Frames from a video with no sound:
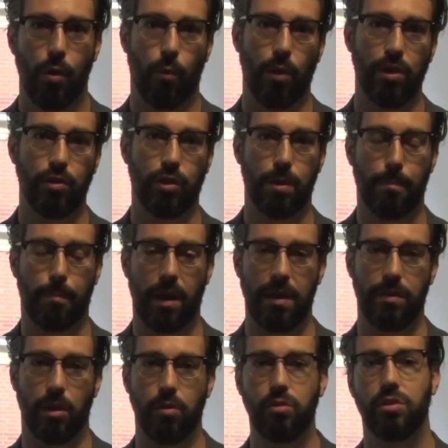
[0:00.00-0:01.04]
when you
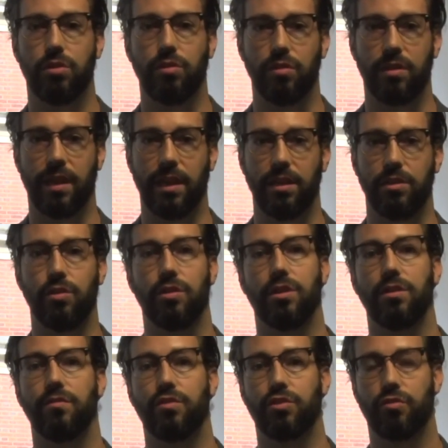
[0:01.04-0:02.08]
combine those two things, you
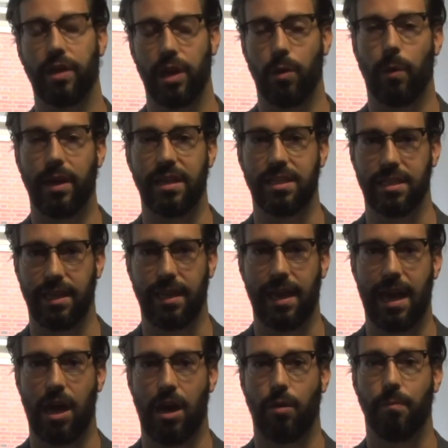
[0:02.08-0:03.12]
can straight away see
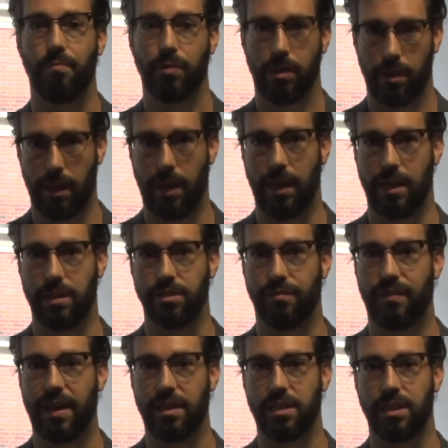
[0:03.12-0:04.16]
how it is
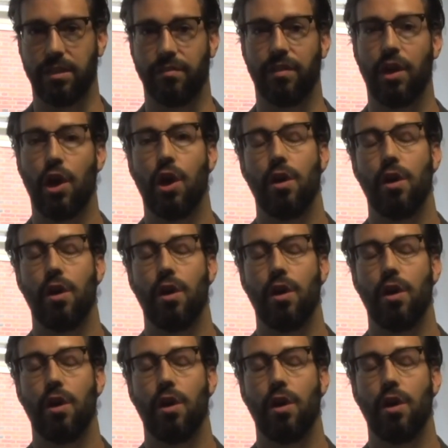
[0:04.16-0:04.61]
effective.